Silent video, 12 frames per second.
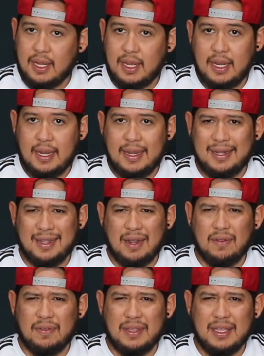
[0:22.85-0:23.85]
And
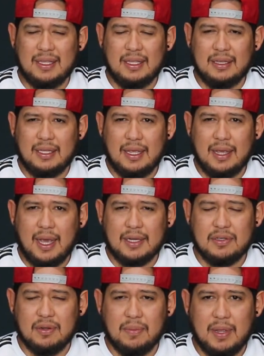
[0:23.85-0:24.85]
I don't think they
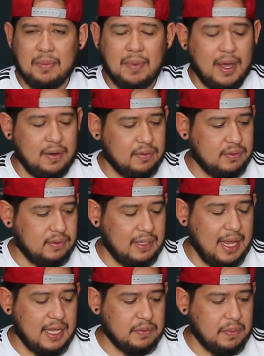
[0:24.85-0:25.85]
actually make
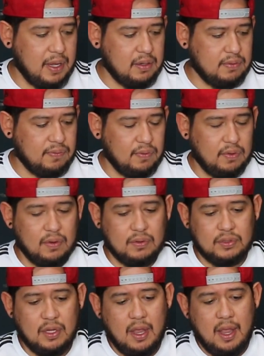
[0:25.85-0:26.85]
glass bottles for
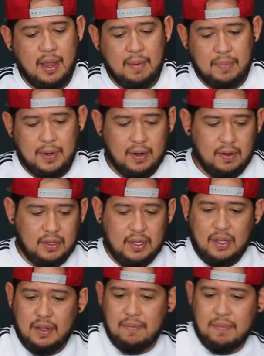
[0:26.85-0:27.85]
those. But all
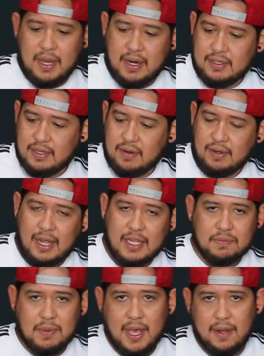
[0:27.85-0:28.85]
the other beers are in
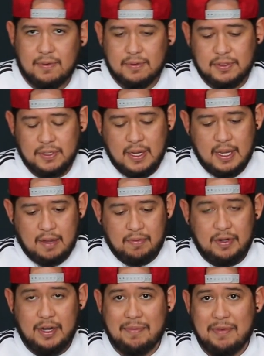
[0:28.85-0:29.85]
glass bottles.
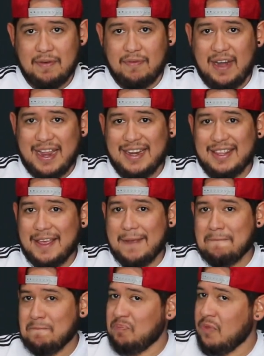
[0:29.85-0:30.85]
We're gonna be rating
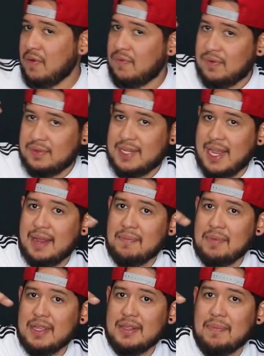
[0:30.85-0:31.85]
them from 10
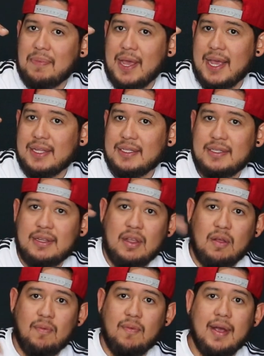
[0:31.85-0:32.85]
being the best,
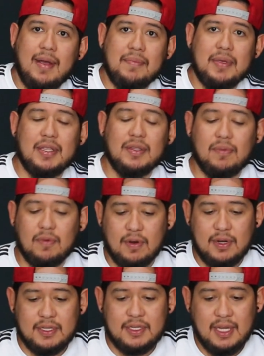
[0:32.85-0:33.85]
1 being the
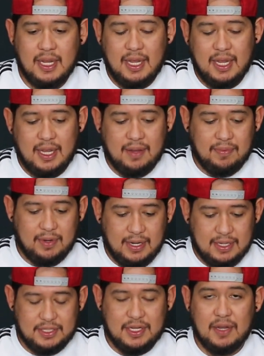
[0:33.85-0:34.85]
worst, and we're
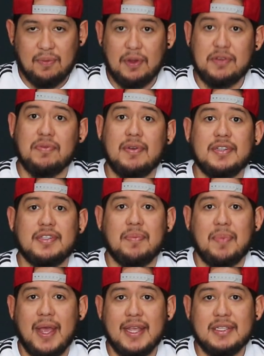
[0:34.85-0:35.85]
gonna see which one is the
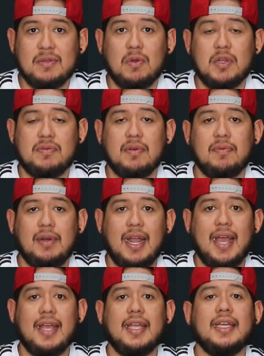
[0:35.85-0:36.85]
best, which one we
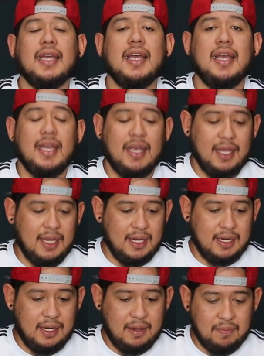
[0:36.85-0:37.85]
like.
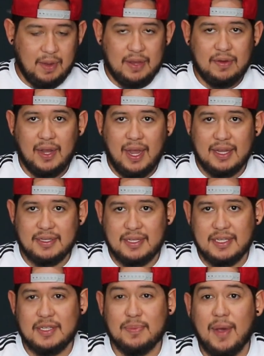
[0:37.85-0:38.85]
And mind you guys,
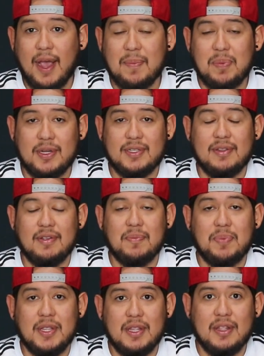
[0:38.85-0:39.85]
this is my personal
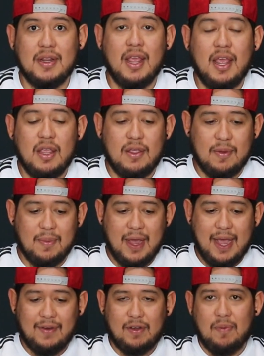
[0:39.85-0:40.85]
opinion. You might
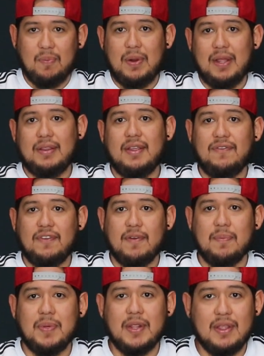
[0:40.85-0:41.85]
have a completely
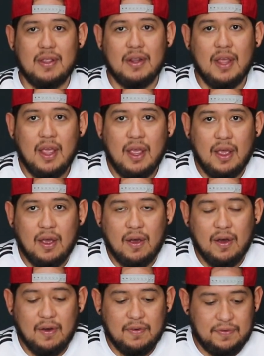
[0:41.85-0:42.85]
different opinion
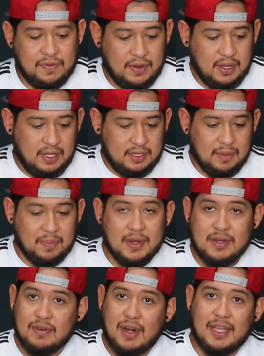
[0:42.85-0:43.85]
of the
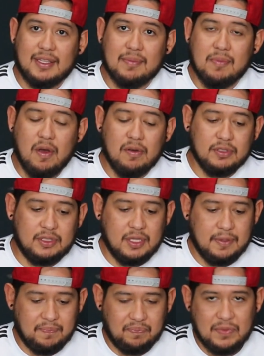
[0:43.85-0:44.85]
beer you like the most.
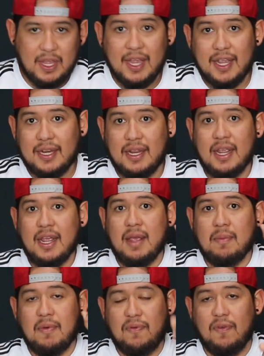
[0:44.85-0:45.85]
And
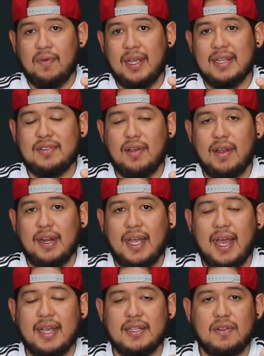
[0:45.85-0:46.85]
before we get started
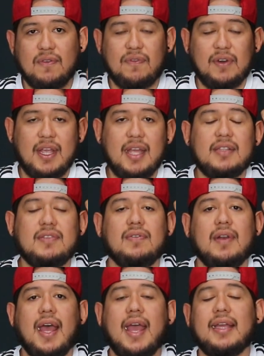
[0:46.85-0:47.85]
guys, don't forget to
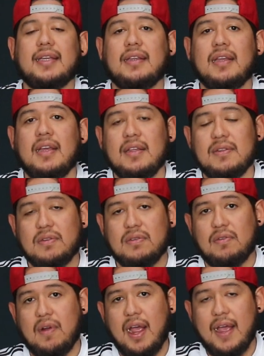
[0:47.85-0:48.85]
like,
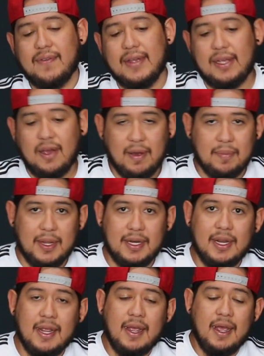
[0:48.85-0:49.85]
subscribe, and
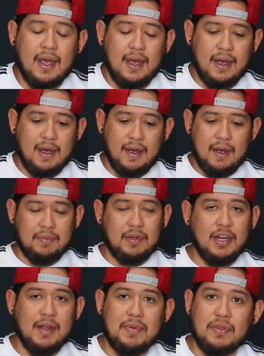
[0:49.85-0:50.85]
comment. I'm
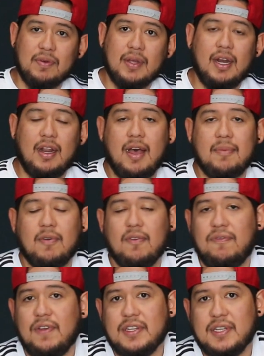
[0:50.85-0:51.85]
gonna be doing a lot more
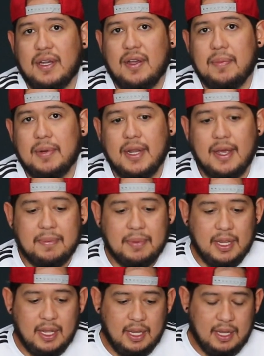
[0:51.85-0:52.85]
fishing coming up.